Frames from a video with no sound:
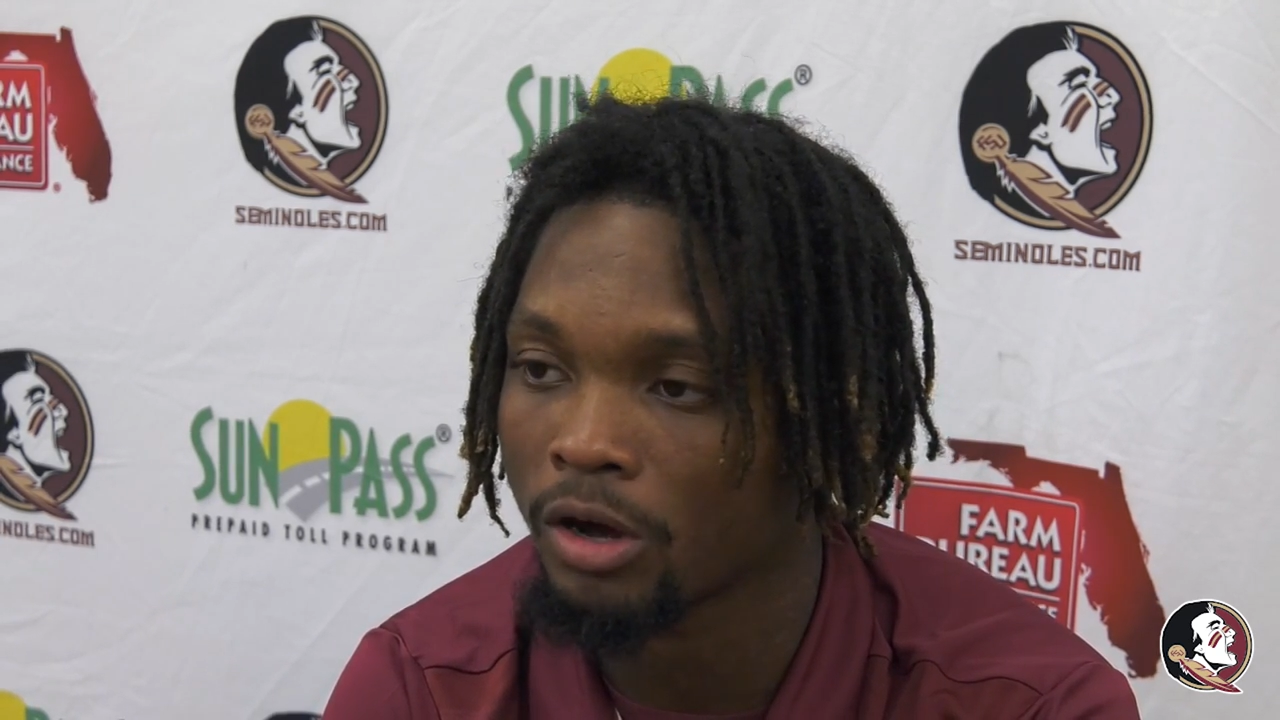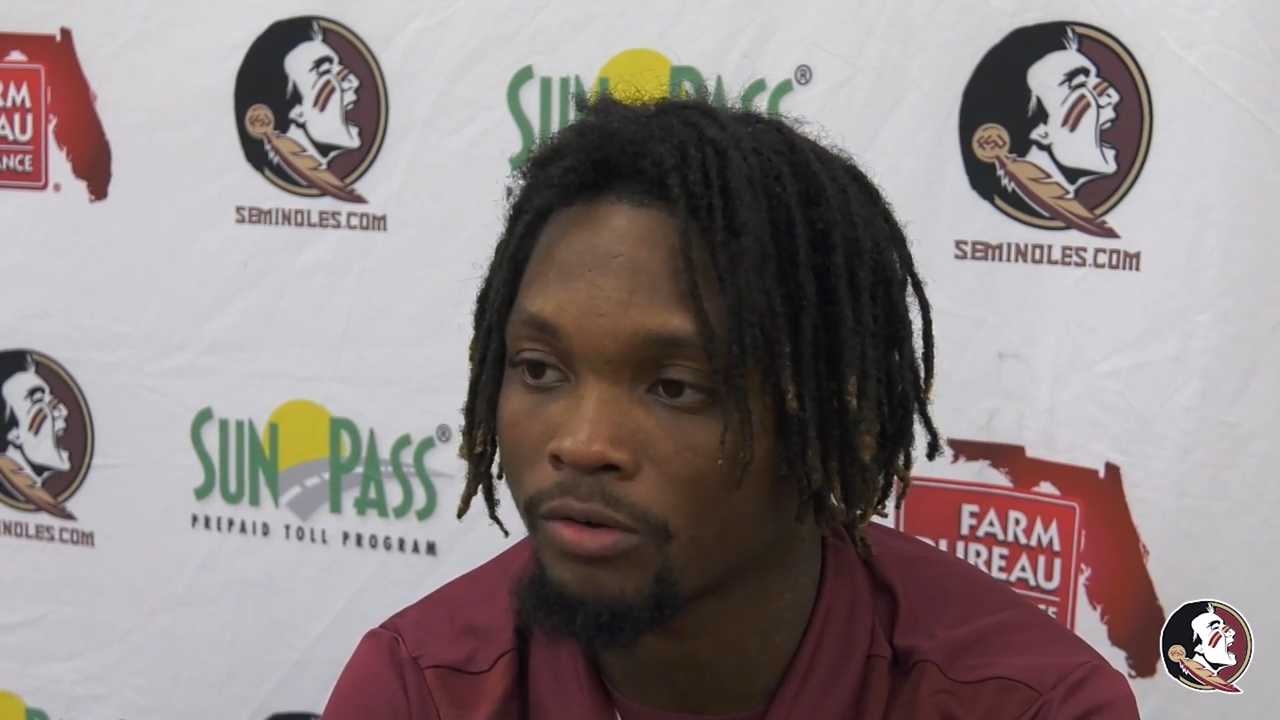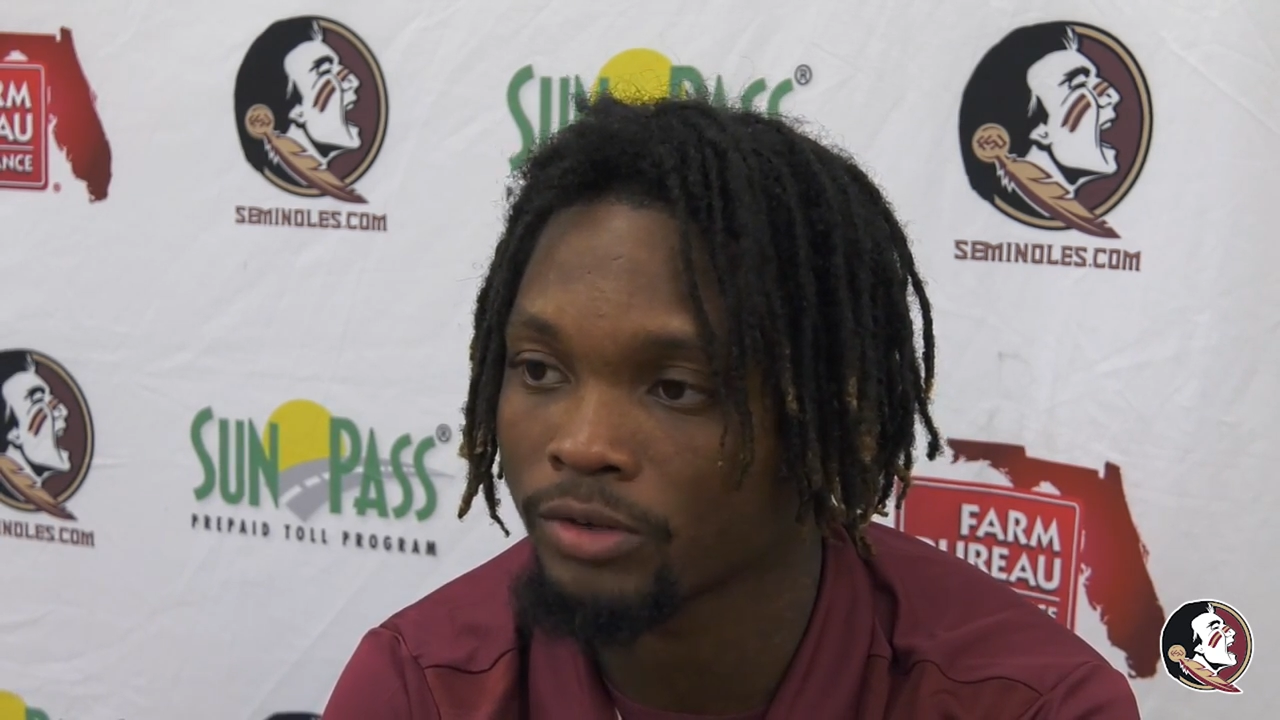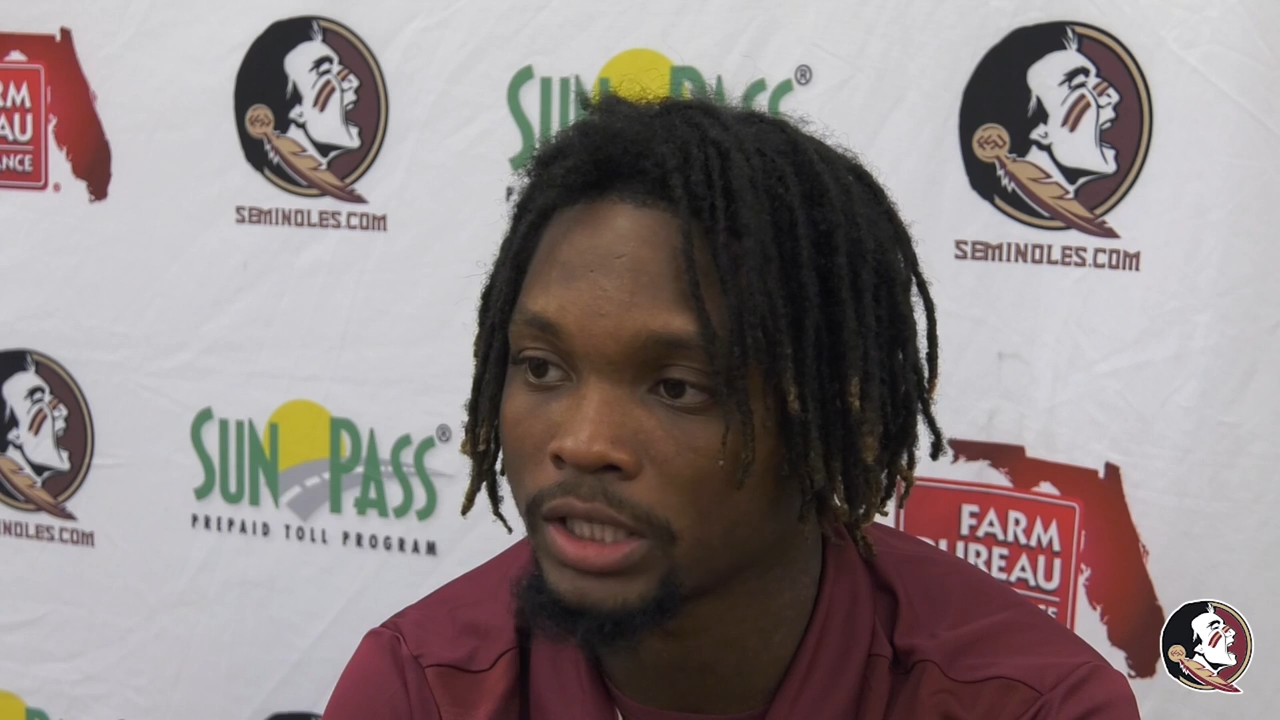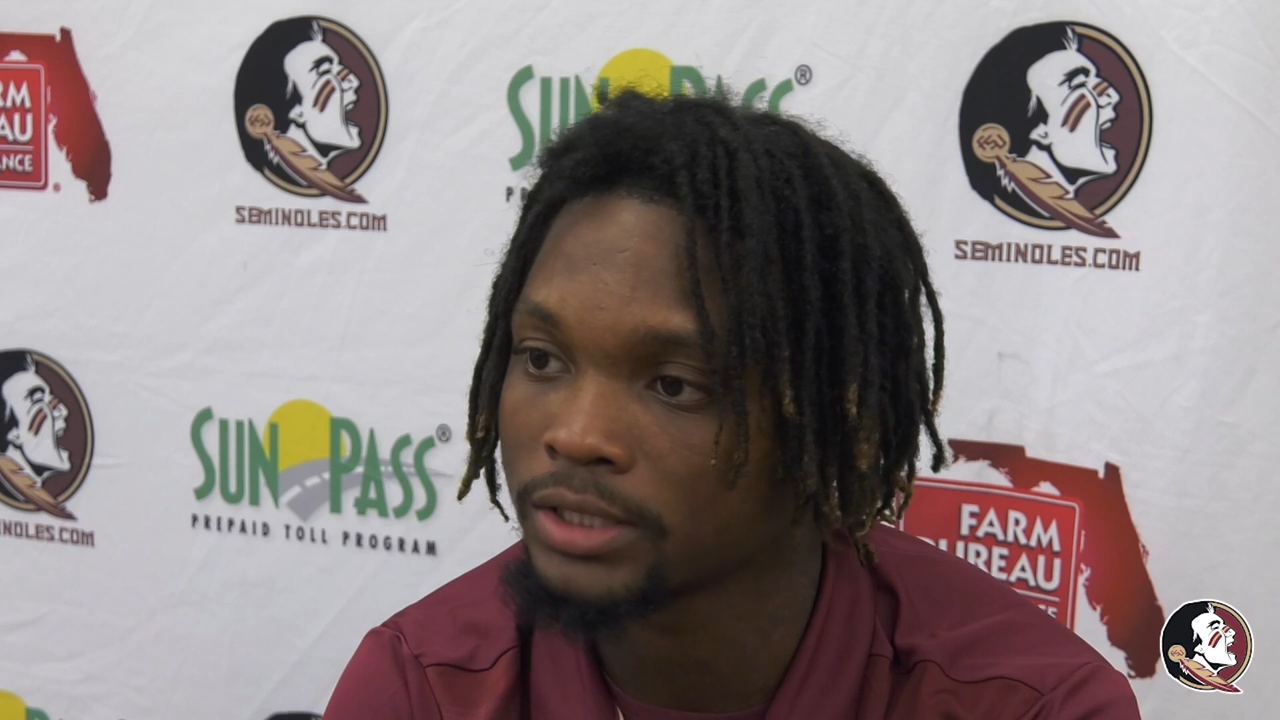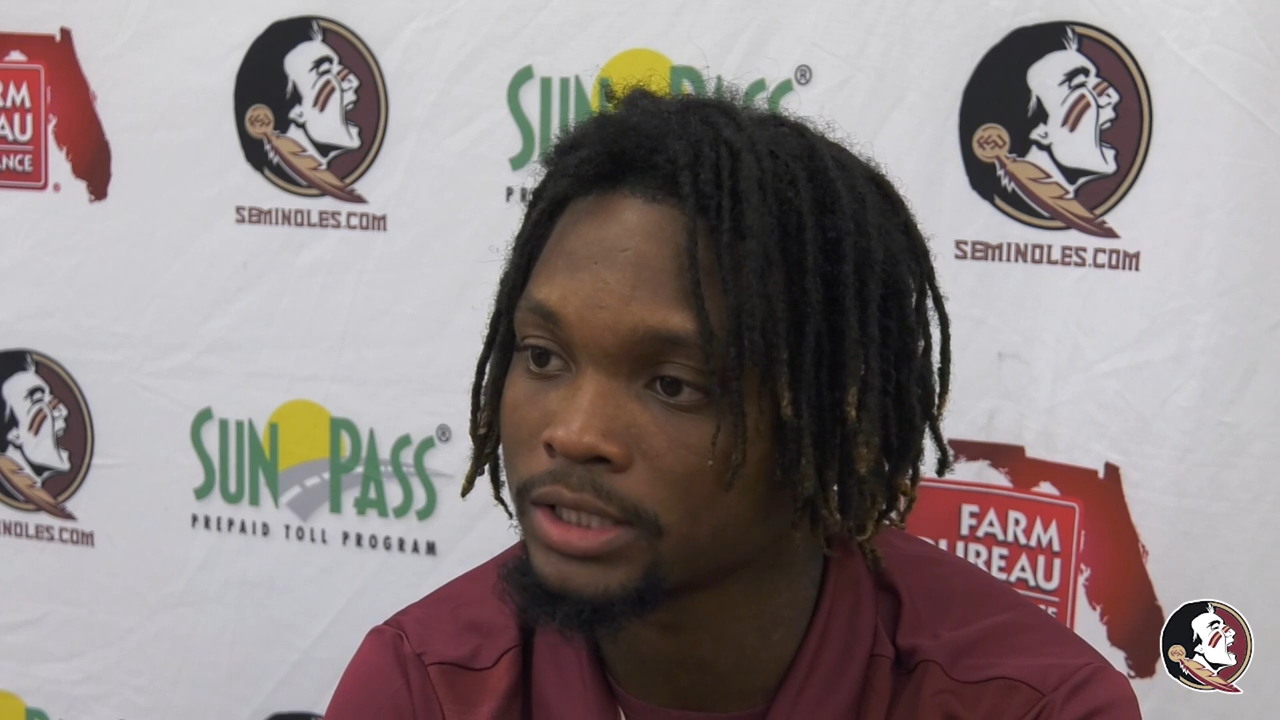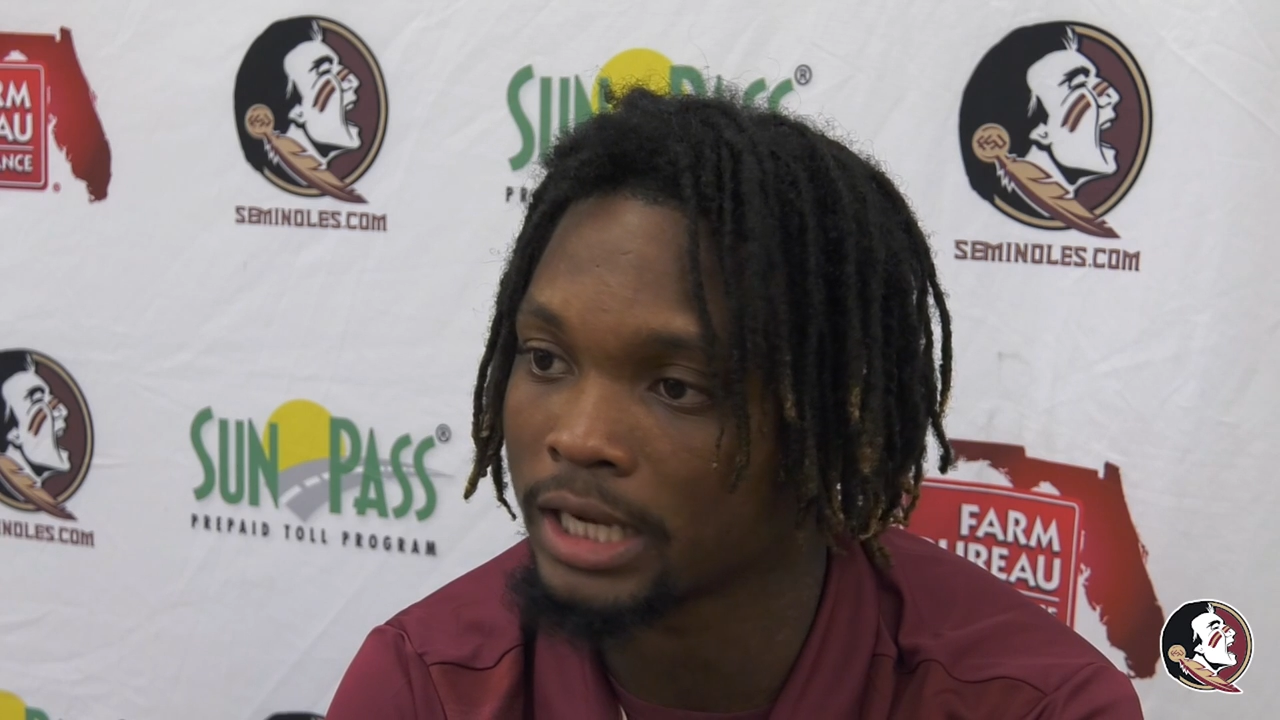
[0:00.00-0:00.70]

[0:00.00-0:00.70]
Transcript: our offense,